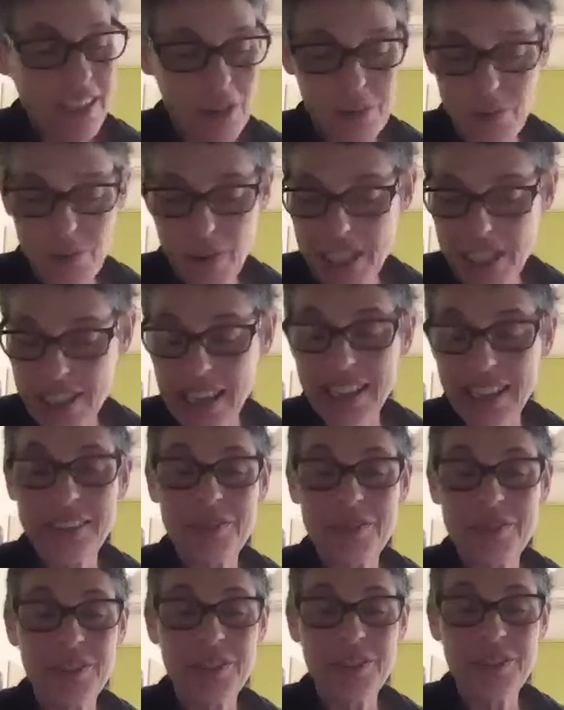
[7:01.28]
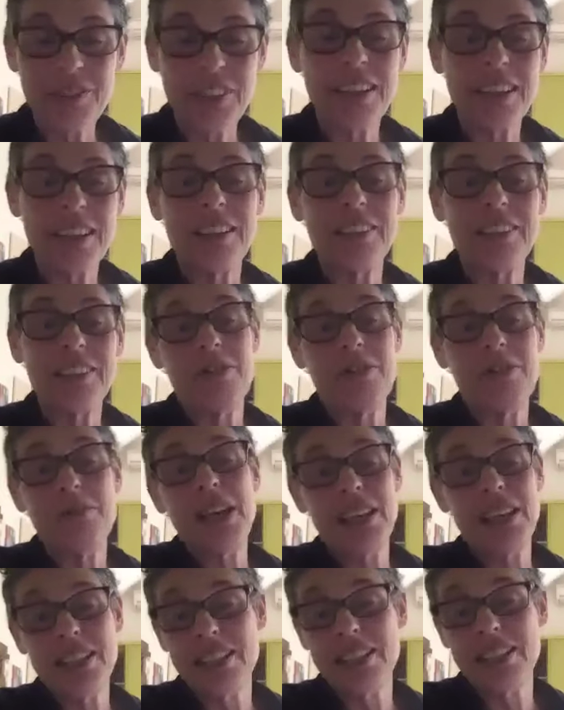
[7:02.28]
it resonated
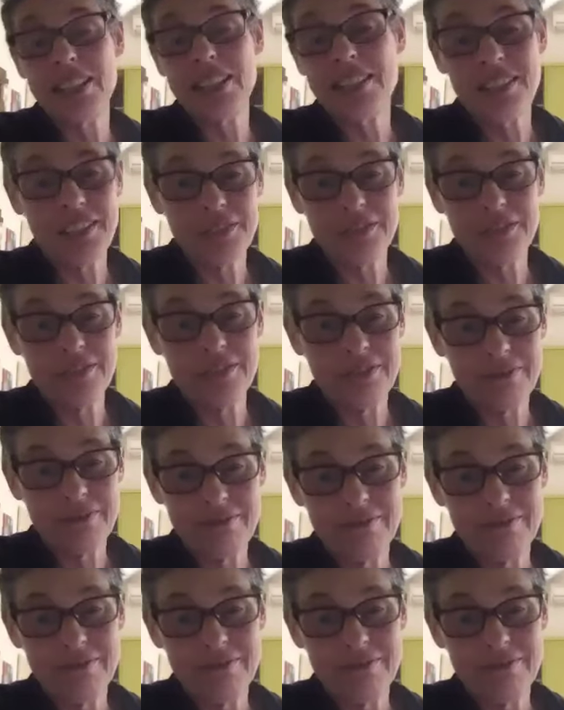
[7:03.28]
for me. So